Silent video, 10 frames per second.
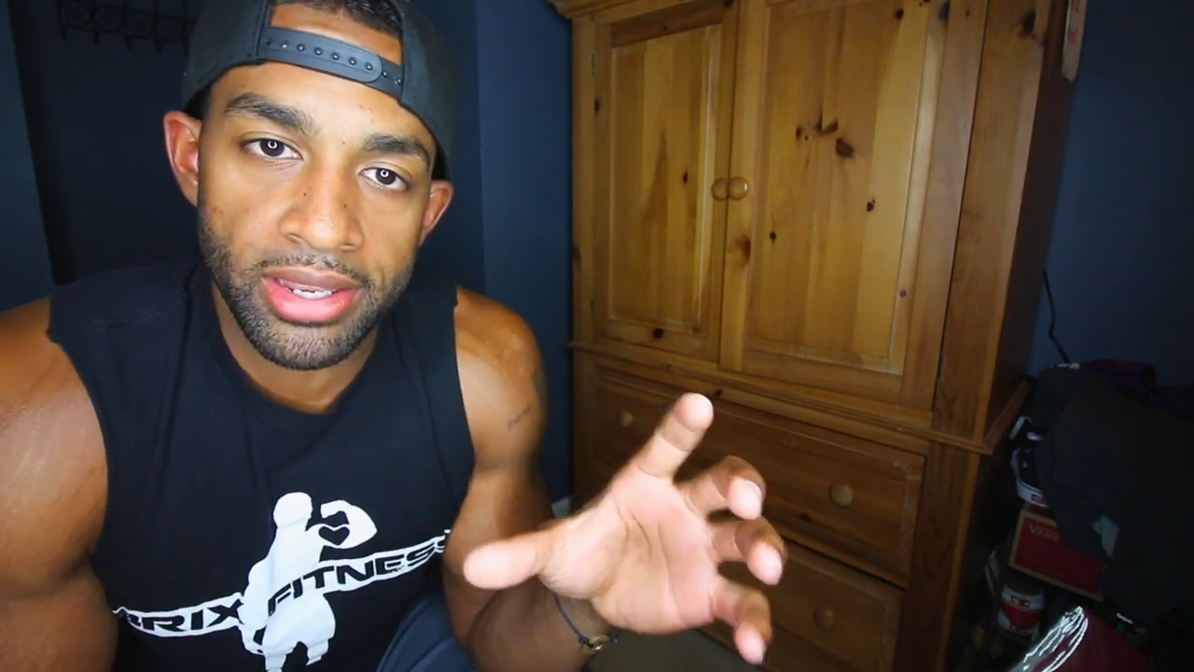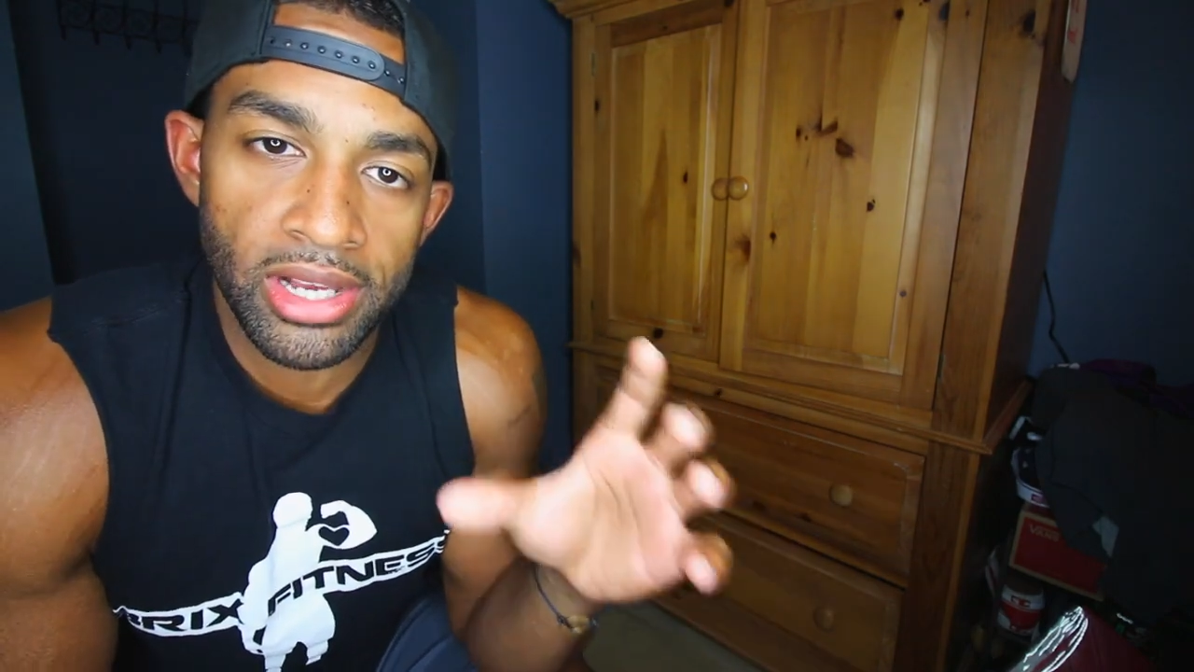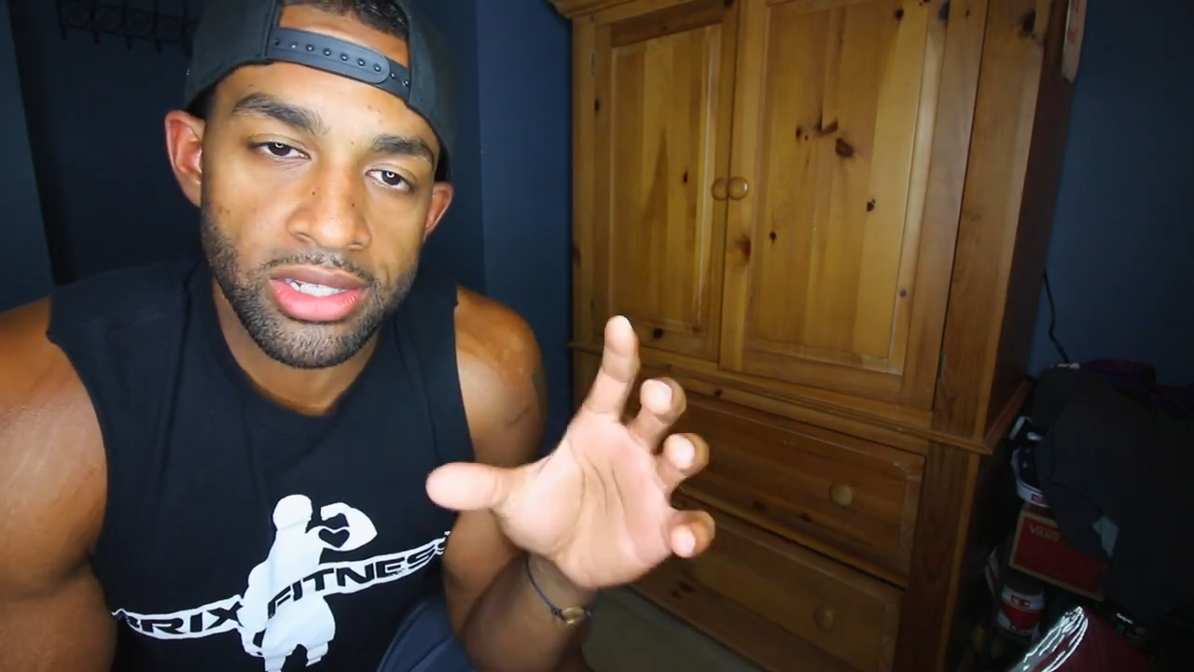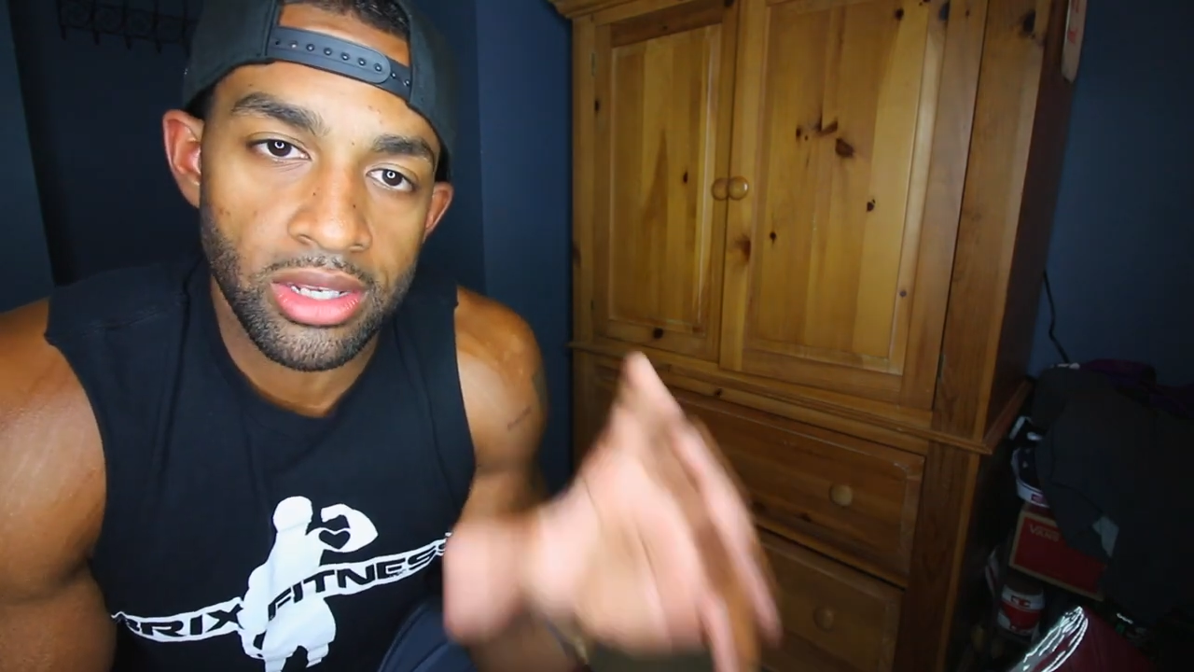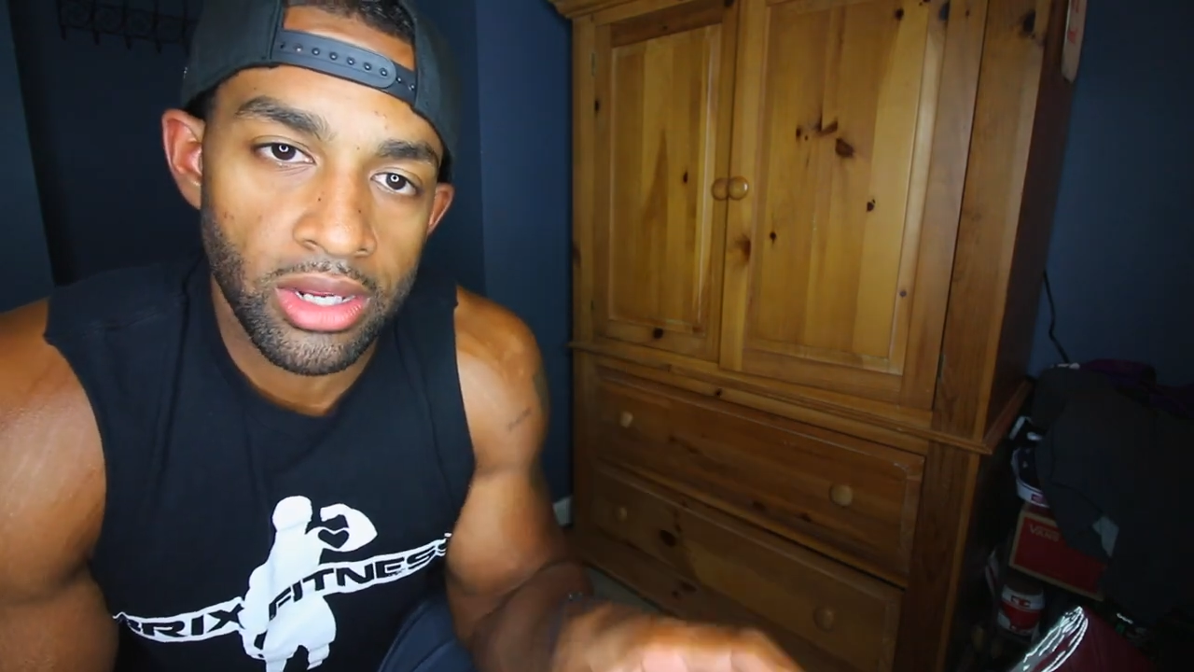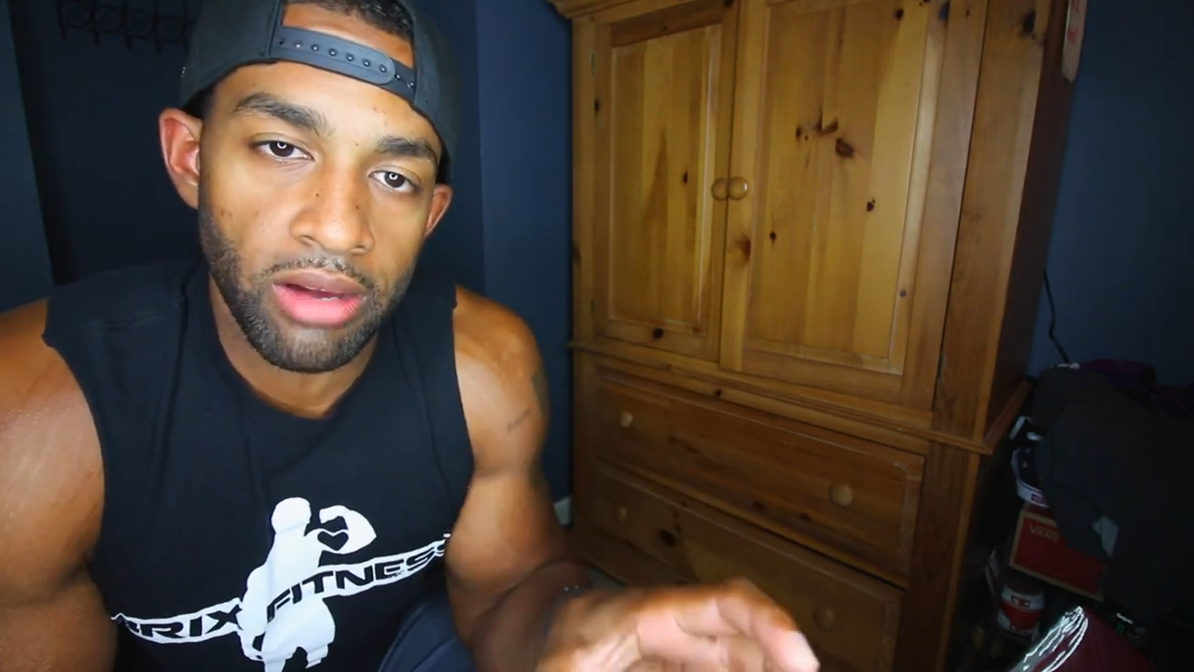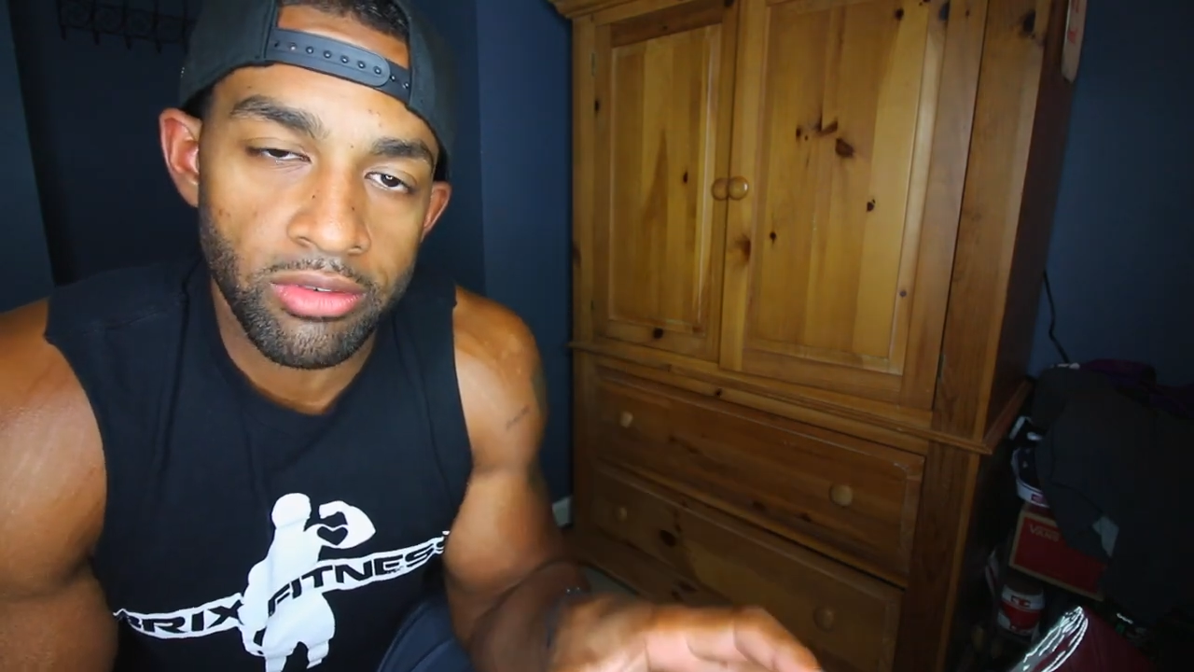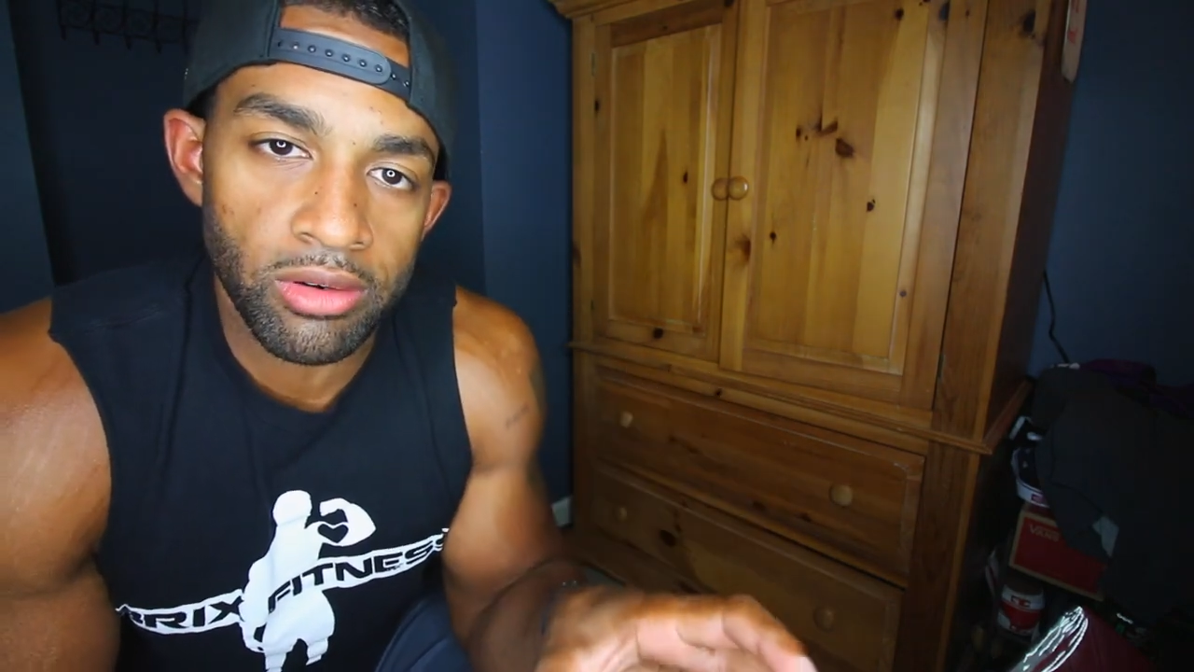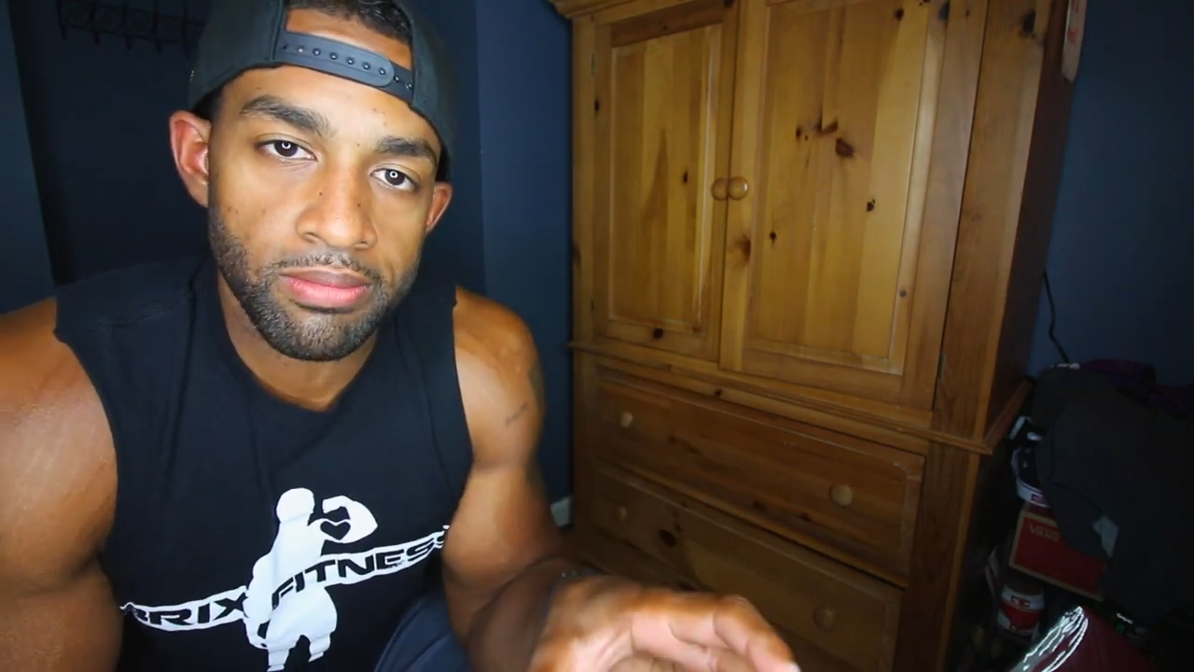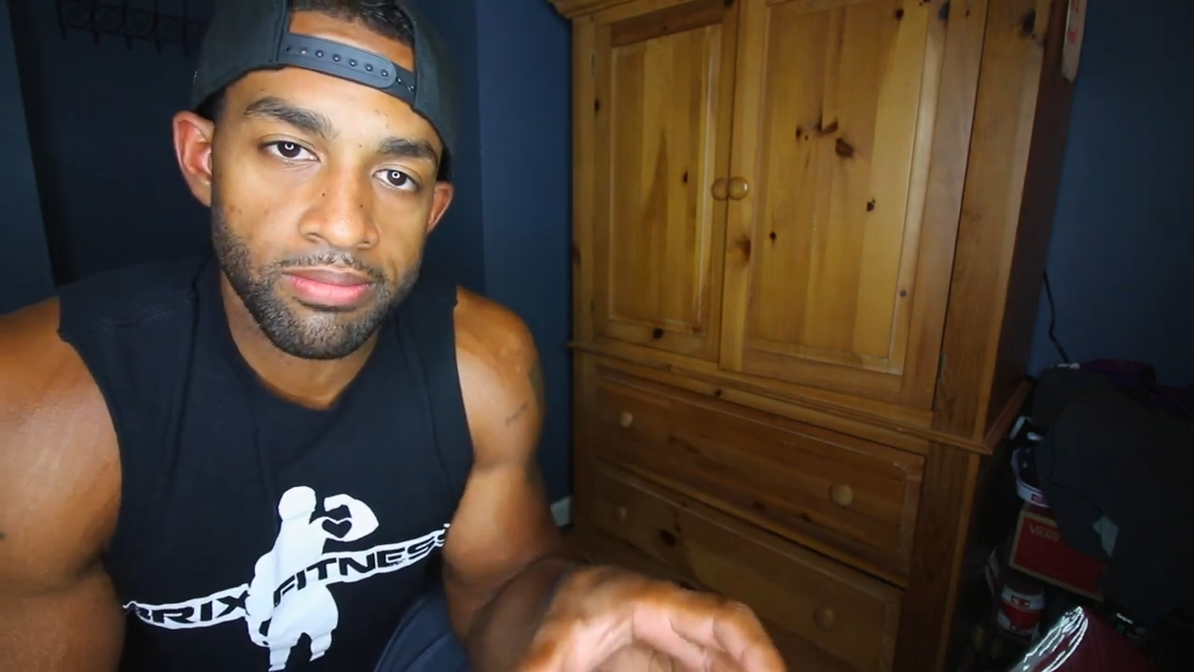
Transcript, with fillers: doesn't cover.